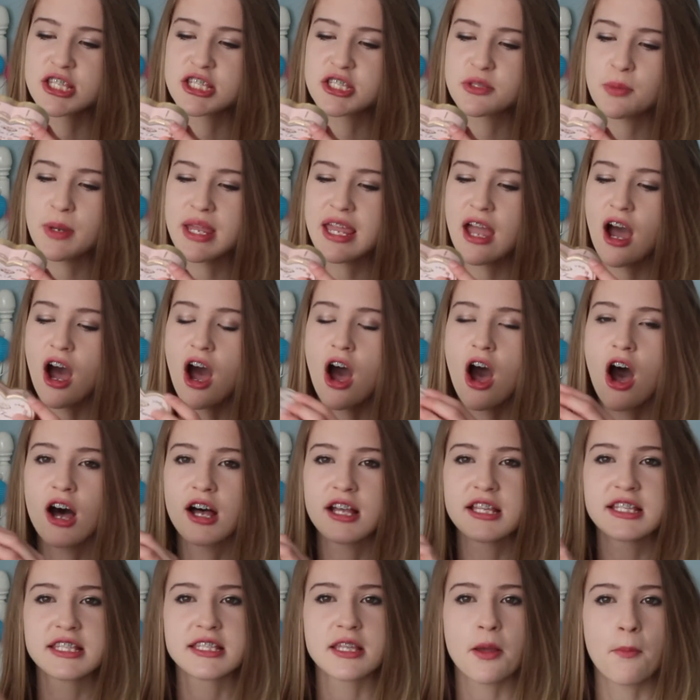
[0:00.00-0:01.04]

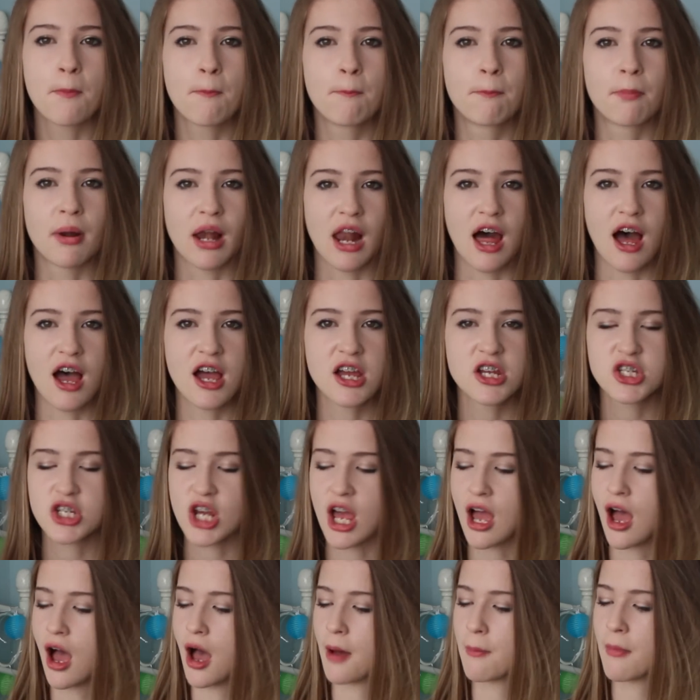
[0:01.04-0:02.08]
Sweetheart Blush.
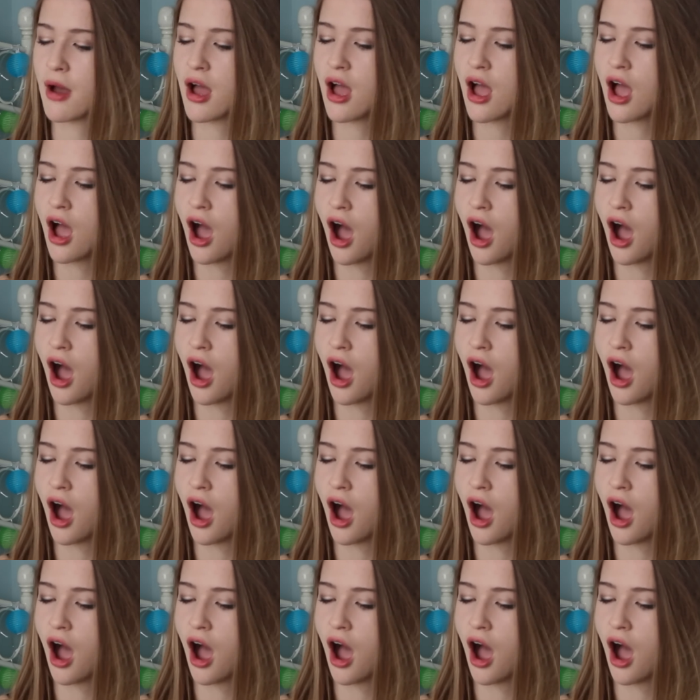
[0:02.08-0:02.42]
I've